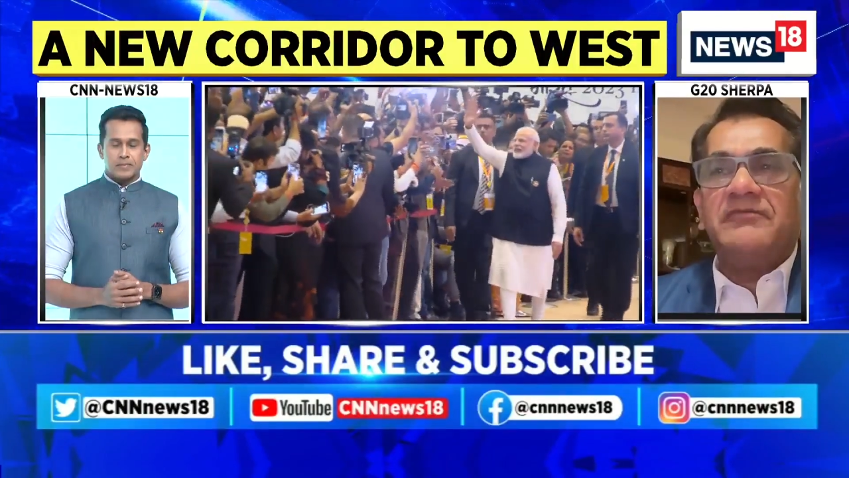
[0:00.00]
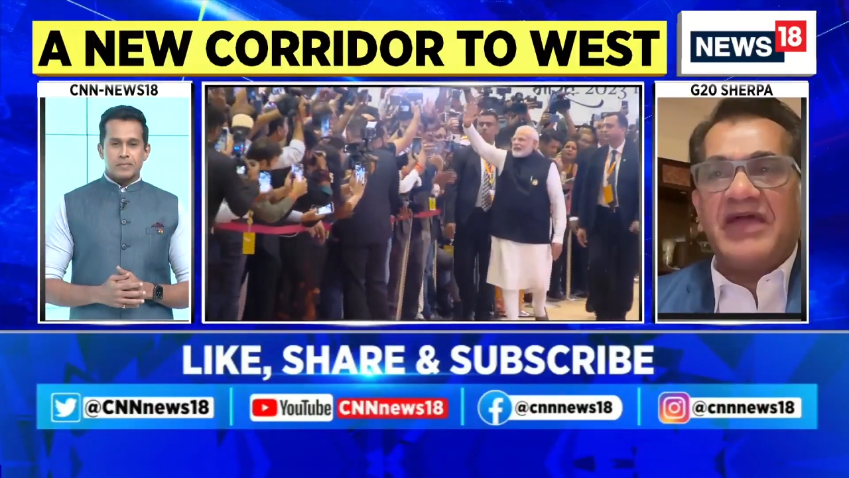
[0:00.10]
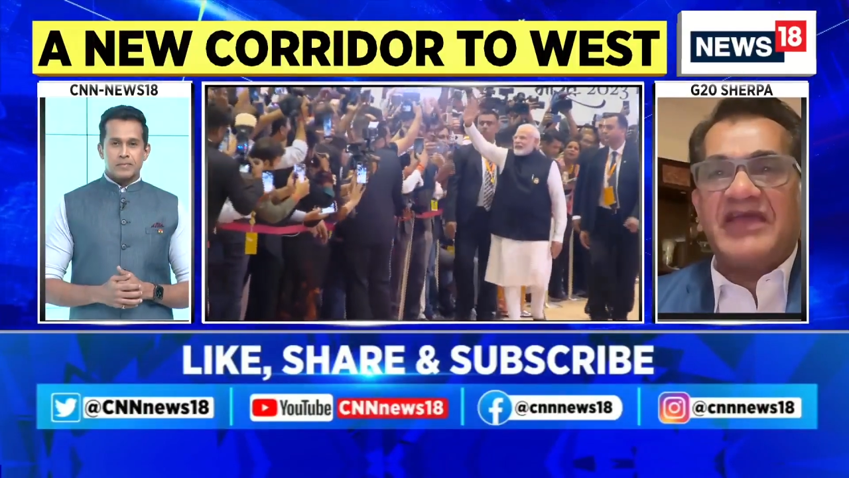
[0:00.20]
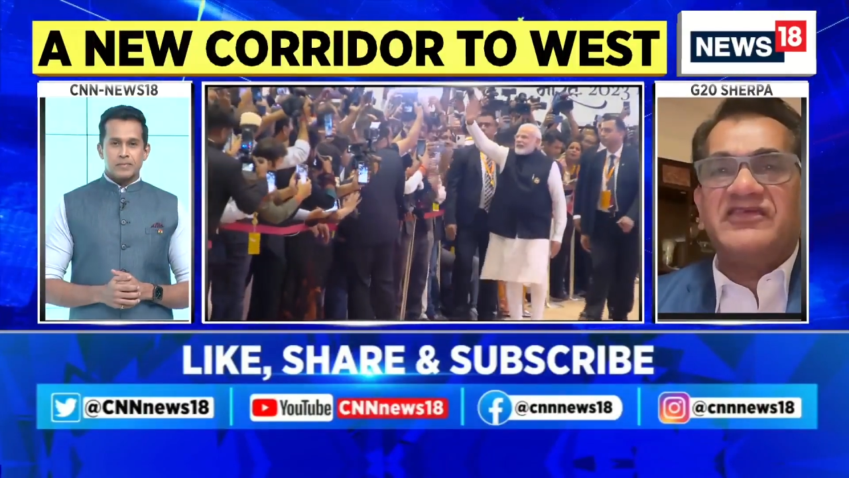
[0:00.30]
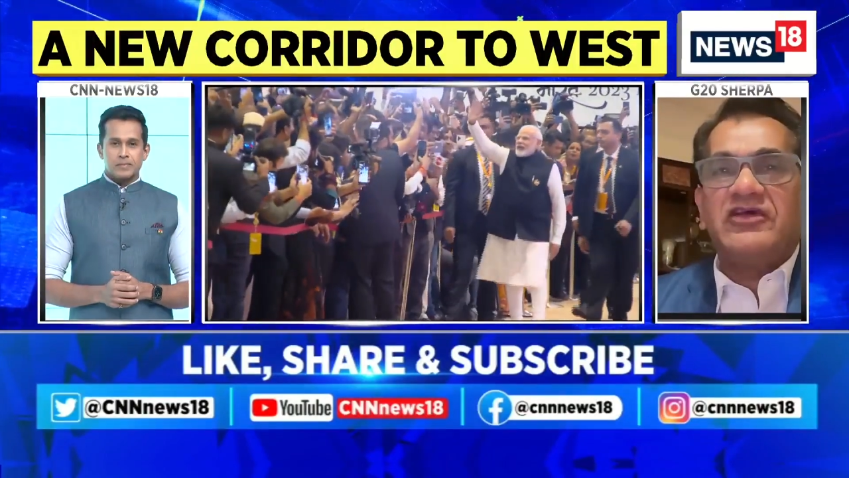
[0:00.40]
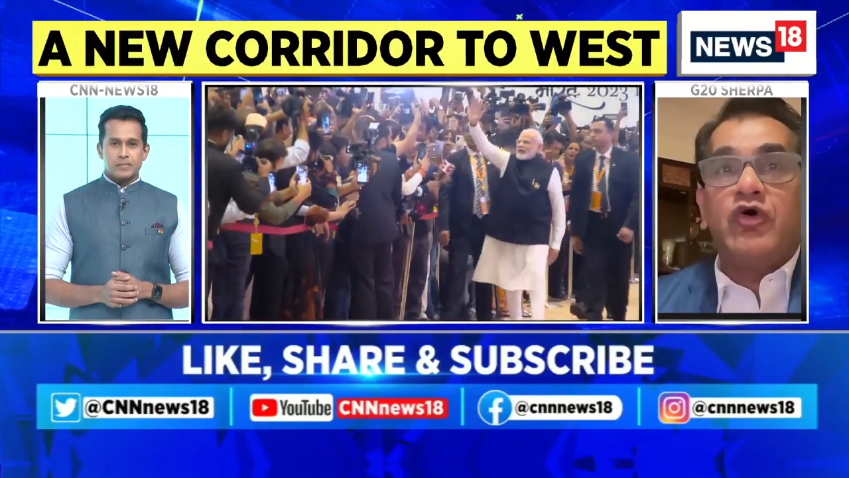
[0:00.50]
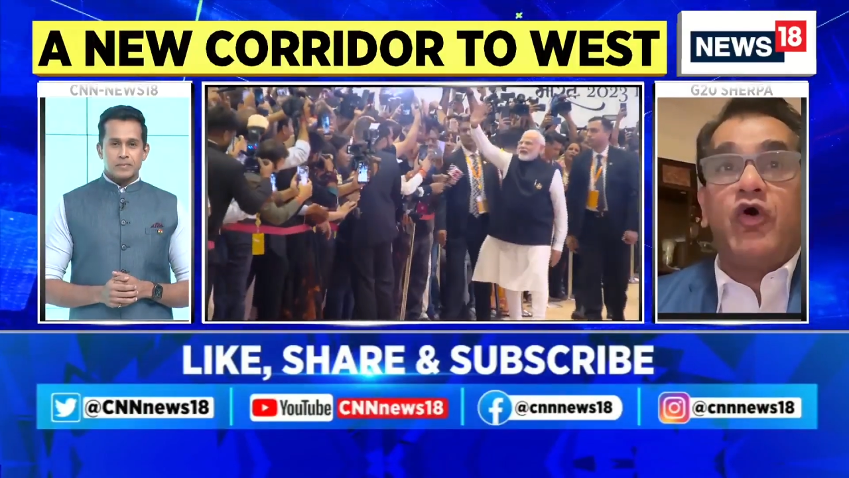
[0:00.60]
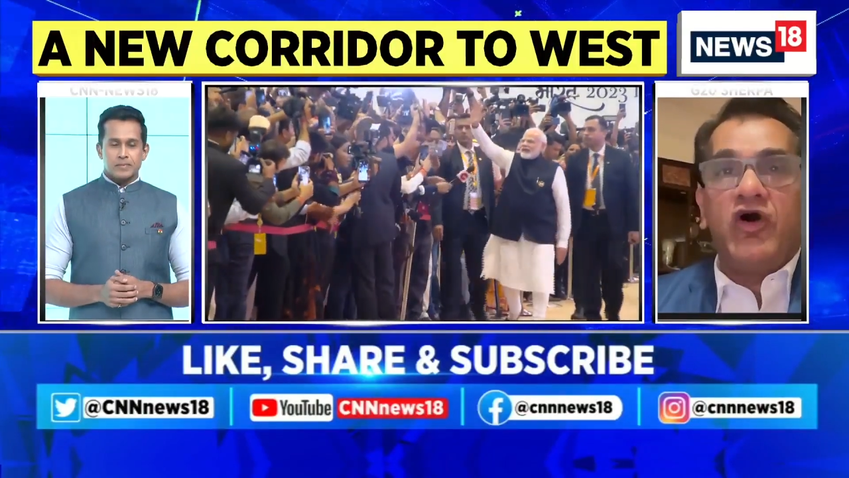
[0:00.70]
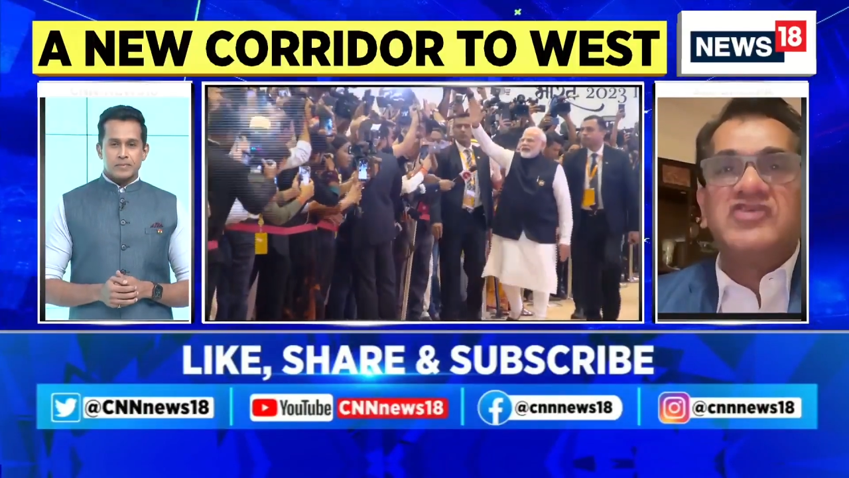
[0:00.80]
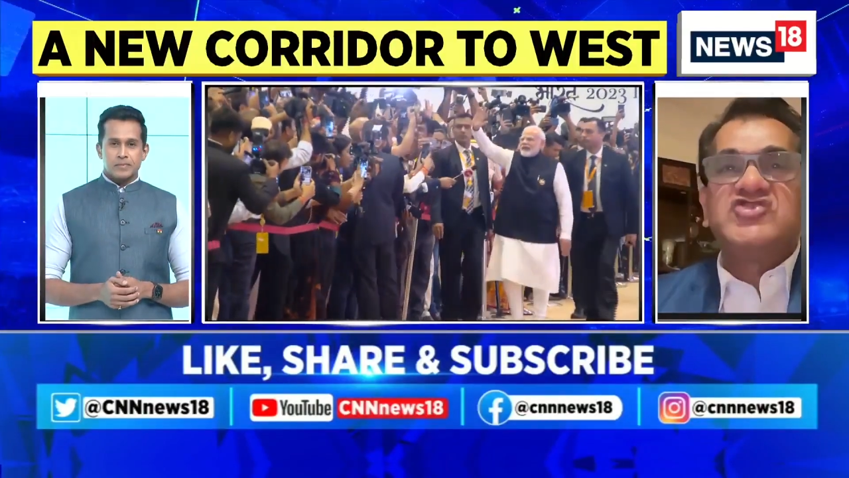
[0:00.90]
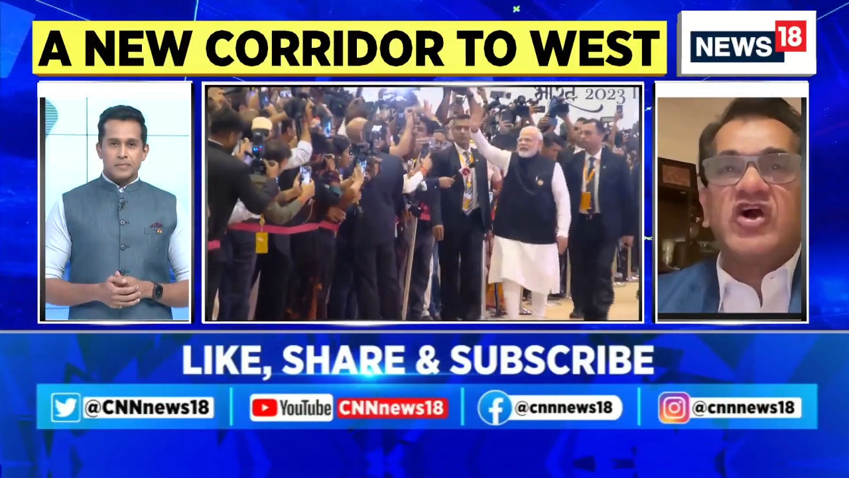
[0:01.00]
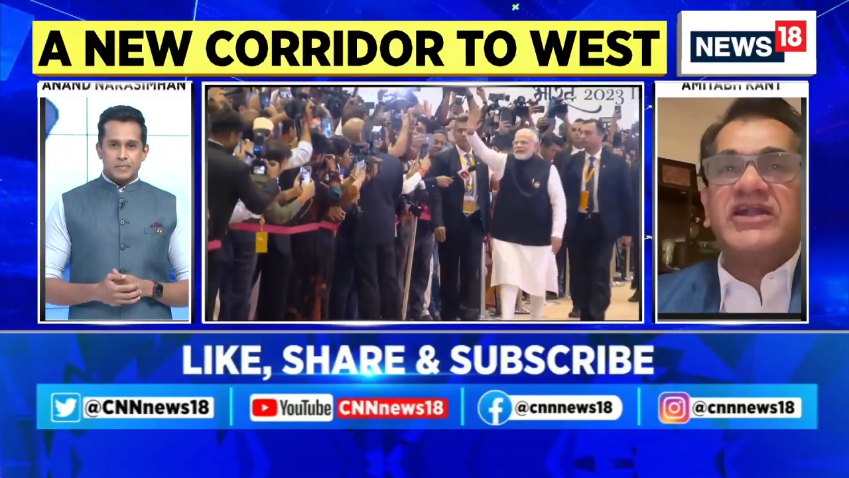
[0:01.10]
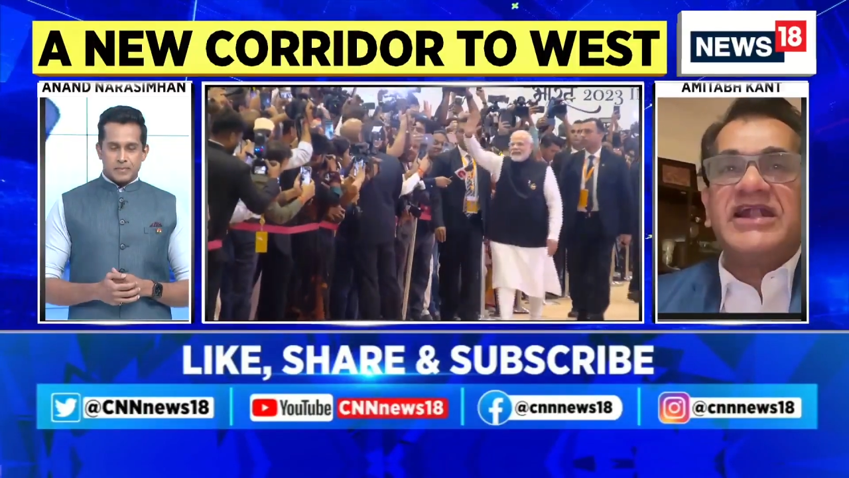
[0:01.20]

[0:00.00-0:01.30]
Mexico all joined